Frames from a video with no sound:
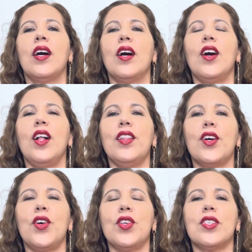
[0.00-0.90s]

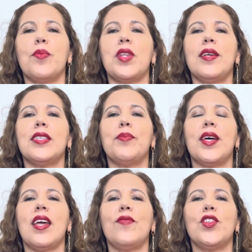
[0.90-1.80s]
Although sometimes I'm not
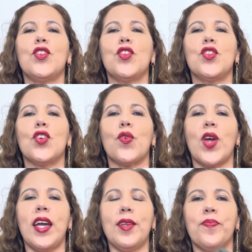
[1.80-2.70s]
able to do so,
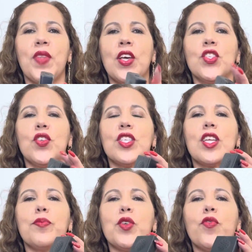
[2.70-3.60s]
right? So
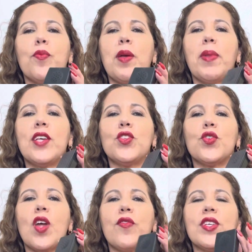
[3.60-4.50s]
description for my blind
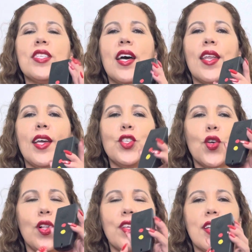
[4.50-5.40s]
subscribers, Anna is
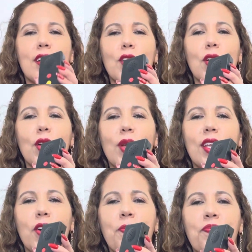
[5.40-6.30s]
holding her
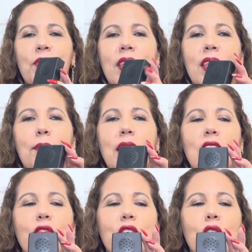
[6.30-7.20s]
Colorino. Many
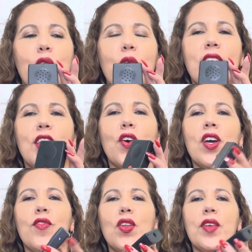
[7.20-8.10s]
of you already know
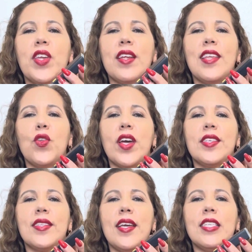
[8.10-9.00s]
if you live here in the United
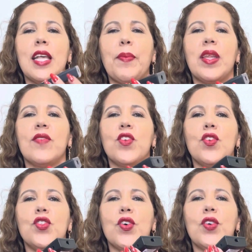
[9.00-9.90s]
States, but if
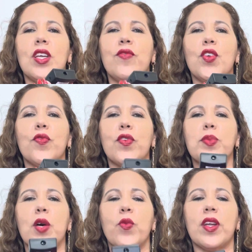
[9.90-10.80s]
you don't, if you're from
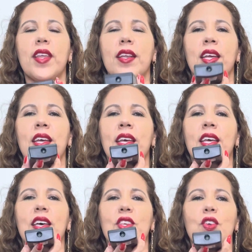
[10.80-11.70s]
somewhere that
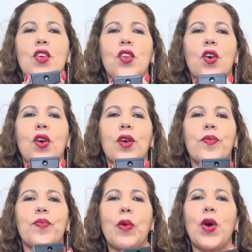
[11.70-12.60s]
you don't know,
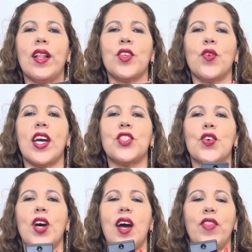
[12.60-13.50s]
well, you guys
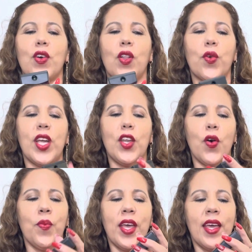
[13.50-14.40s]
don't have the
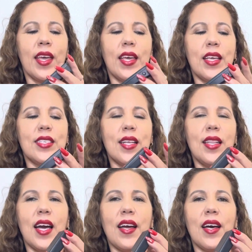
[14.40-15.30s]
Colorino, it's
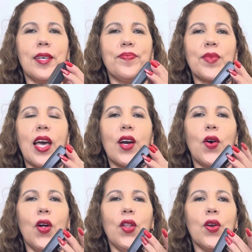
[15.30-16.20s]
a
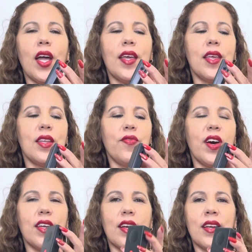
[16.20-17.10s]
color
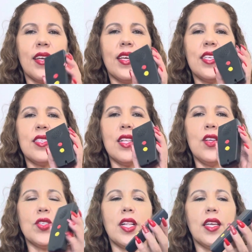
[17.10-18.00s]
identifier. It
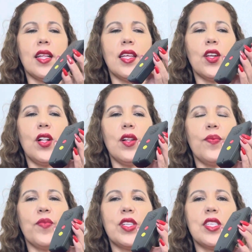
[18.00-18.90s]
looks like a
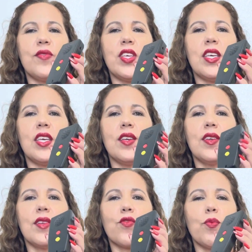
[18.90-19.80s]
little TV
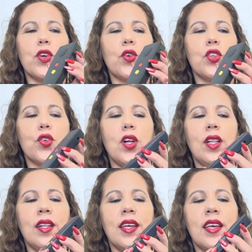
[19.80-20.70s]
remote
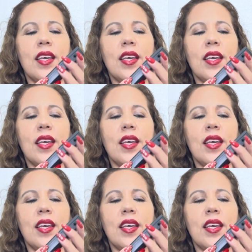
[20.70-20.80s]
control.